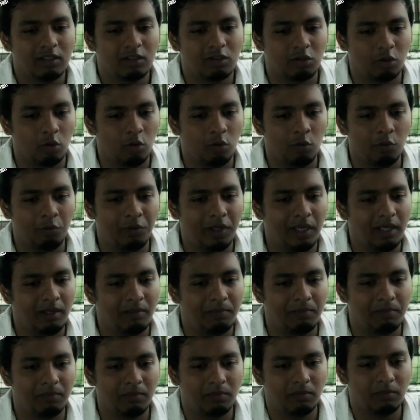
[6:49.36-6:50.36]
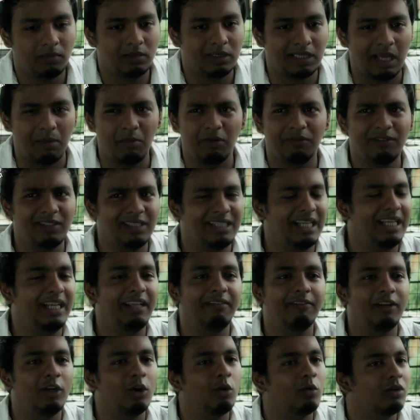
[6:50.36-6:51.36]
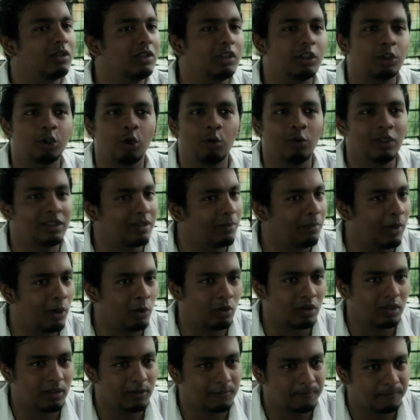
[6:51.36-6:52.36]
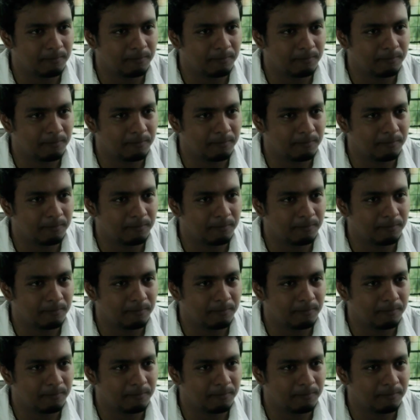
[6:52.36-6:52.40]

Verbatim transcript: So some of us didn't even know what the show was about.